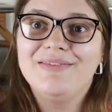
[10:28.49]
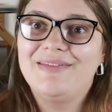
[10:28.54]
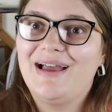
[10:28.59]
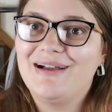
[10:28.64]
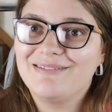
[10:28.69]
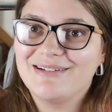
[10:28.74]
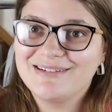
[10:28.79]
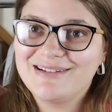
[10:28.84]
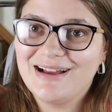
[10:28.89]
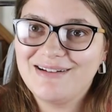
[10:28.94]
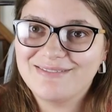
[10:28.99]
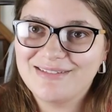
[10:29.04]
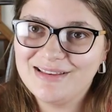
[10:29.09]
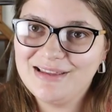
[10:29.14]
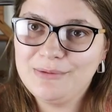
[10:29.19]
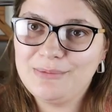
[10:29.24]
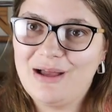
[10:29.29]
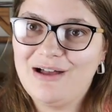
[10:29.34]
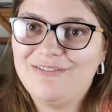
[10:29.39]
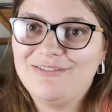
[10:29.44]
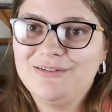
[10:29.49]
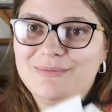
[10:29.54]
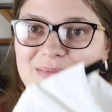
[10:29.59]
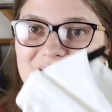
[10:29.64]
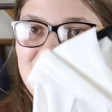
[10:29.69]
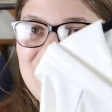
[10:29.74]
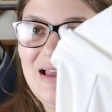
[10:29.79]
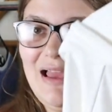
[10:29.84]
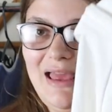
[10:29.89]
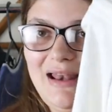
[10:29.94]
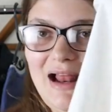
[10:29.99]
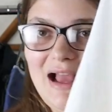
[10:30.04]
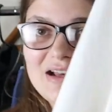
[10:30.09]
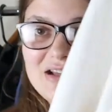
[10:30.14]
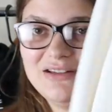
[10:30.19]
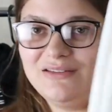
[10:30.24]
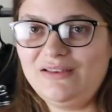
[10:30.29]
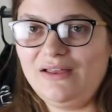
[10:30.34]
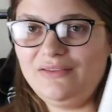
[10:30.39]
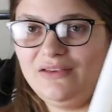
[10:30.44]
that worked out really well for me and I
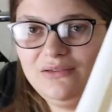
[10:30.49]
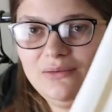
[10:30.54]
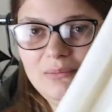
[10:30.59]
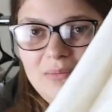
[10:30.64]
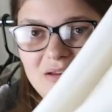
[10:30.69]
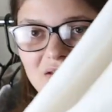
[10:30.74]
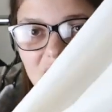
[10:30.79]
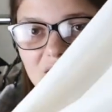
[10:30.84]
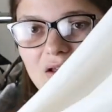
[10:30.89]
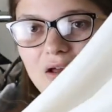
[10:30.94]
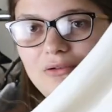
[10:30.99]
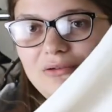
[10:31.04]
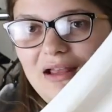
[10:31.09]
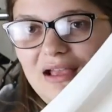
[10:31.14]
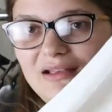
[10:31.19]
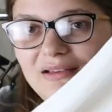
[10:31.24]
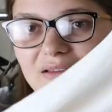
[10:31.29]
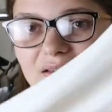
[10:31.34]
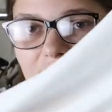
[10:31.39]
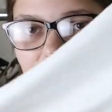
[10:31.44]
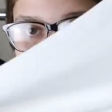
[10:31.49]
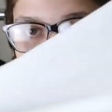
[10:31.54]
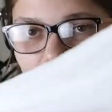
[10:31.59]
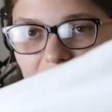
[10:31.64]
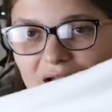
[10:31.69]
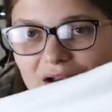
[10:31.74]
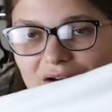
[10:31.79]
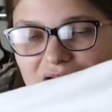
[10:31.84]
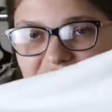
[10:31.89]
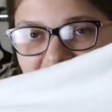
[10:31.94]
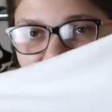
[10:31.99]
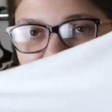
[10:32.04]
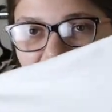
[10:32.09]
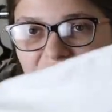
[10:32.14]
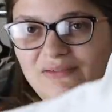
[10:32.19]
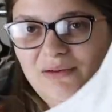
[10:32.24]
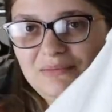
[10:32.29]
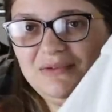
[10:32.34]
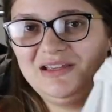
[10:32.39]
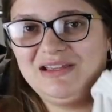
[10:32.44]
just thought this would be so nice to wear just
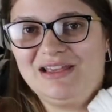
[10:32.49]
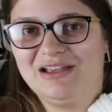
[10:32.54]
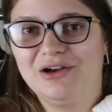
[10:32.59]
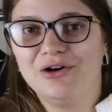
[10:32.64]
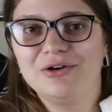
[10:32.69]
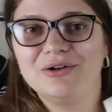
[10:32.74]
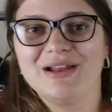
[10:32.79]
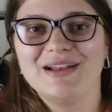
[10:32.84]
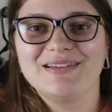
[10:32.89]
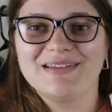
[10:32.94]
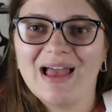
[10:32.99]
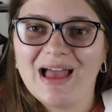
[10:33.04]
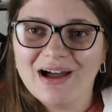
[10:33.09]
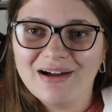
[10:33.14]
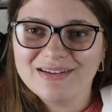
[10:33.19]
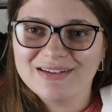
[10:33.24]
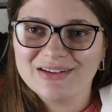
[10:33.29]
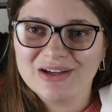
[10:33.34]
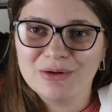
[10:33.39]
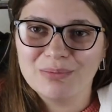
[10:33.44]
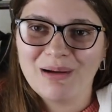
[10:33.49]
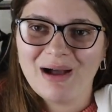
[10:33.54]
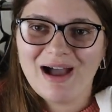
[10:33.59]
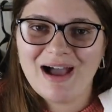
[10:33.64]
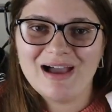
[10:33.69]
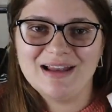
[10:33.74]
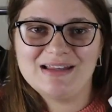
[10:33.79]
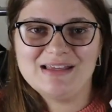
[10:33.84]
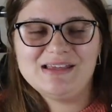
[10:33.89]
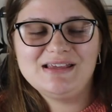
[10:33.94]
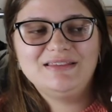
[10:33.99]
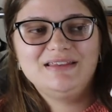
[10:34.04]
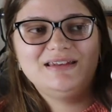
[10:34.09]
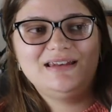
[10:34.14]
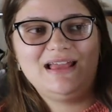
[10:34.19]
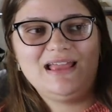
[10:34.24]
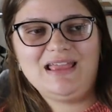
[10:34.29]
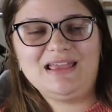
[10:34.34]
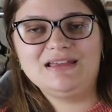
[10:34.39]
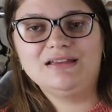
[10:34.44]
if I'm taking Otis out to go potty in the
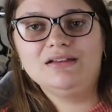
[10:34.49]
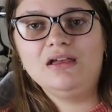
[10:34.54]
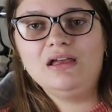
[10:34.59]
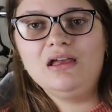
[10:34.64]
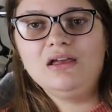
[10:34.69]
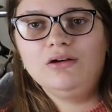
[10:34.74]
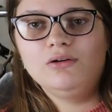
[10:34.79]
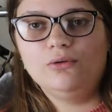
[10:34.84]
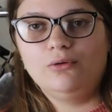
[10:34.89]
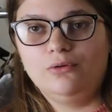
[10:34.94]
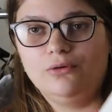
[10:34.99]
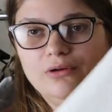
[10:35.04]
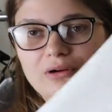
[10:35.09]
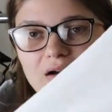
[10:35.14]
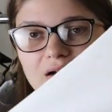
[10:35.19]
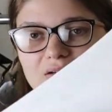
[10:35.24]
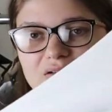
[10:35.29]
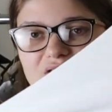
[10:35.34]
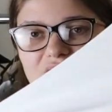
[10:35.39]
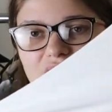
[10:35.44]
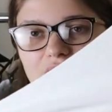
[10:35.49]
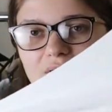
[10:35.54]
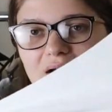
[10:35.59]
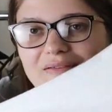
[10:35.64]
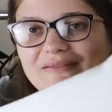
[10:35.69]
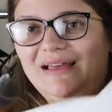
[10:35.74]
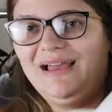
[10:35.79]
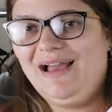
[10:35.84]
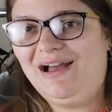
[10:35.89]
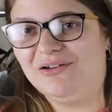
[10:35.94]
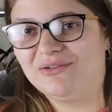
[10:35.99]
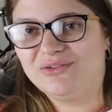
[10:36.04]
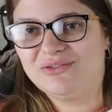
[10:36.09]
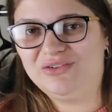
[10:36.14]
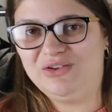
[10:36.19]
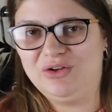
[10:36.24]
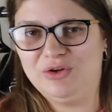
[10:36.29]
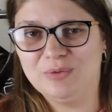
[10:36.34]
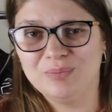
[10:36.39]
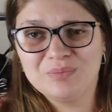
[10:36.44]
night or just around the house
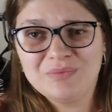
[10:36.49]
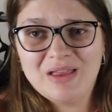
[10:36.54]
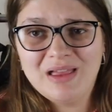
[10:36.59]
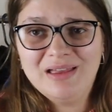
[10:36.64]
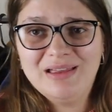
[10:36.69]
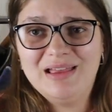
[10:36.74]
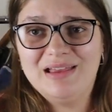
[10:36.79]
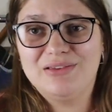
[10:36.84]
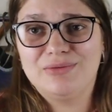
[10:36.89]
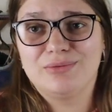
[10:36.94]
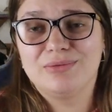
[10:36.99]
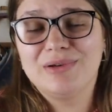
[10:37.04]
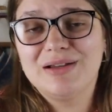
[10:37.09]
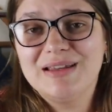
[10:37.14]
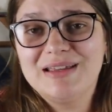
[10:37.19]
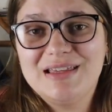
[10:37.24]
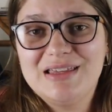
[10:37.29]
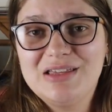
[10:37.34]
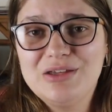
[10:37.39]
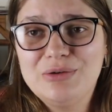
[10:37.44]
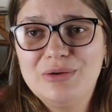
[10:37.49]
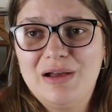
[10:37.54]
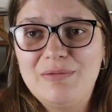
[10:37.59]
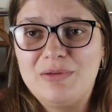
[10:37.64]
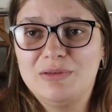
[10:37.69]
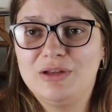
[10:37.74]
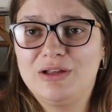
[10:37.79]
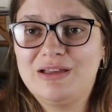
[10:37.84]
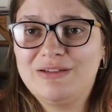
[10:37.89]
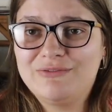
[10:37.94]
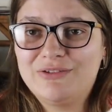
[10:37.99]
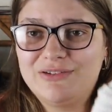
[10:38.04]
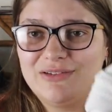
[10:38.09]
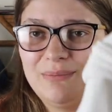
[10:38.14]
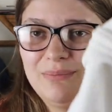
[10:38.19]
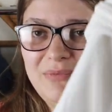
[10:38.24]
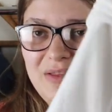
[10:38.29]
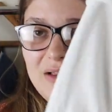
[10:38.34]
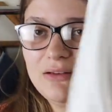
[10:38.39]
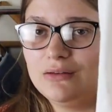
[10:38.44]
too. It's really cute. I've been looking for
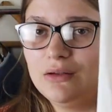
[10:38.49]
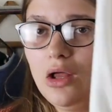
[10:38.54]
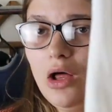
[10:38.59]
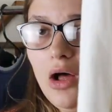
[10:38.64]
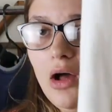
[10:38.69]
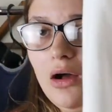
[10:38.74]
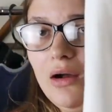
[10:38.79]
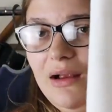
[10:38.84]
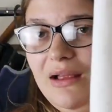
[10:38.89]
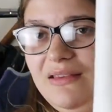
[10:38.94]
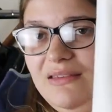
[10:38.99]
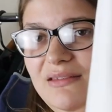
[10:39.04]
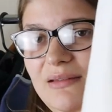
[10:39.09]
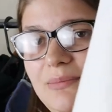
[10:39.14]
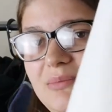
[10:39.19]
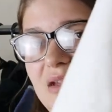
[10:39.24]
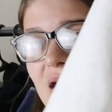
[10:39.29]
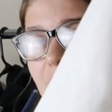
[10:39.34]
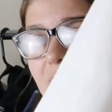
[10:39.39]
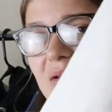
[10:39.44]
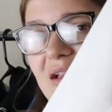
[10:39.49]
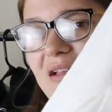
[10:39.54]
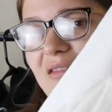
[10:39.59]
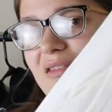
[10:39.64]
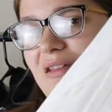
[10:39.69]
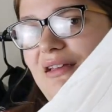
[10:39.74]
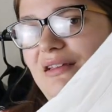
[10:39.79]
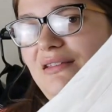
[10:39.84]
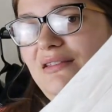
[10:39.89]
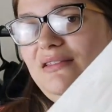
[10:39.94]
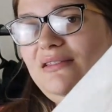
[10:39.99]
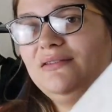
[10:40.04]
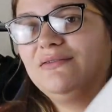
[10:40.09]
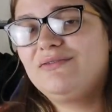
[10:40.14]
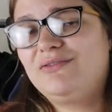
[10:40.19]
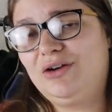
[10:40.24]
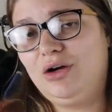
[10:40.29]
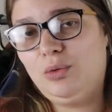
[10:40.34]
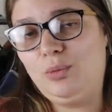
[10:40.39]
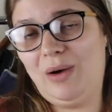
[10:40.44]
something long and zipped up like this
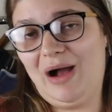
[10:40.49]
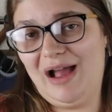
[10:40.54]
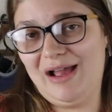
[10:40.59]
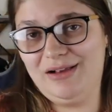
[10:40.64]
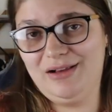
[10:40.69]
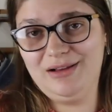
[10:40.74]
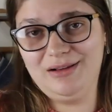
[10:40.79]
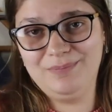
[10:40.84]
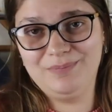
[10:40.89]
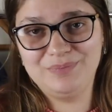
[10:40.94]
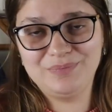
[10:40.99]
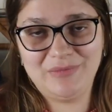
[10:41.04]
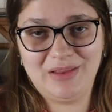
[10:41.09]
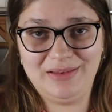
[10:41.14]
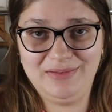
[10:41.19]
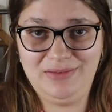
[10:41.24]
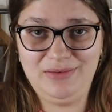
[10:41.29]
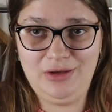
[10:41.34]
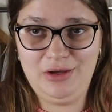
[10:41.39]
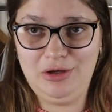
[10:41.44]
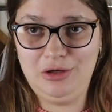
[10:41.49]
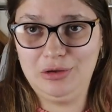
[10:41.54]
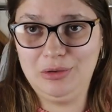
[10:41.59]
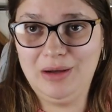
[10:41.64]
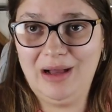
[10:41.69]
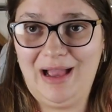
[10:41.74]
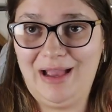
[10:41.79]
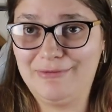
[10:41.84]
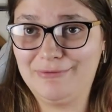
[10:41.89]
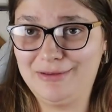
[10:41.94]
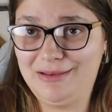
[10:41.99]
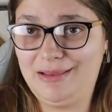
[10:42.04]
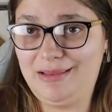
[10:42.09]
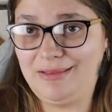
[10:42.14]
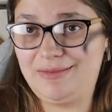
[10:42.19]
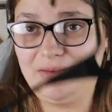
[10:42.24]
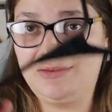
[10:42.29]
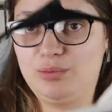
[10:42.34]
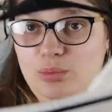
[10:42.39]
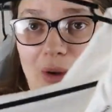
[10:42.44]
for a while, and so I really
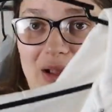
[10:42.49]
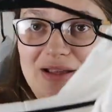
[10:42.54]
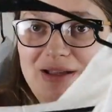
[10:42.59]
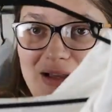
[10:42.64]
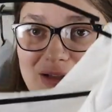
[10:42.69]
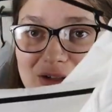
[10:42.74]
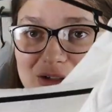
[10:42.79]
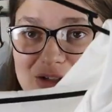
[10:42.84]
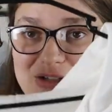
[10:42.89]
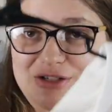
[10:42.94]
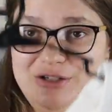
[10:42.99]
like this white color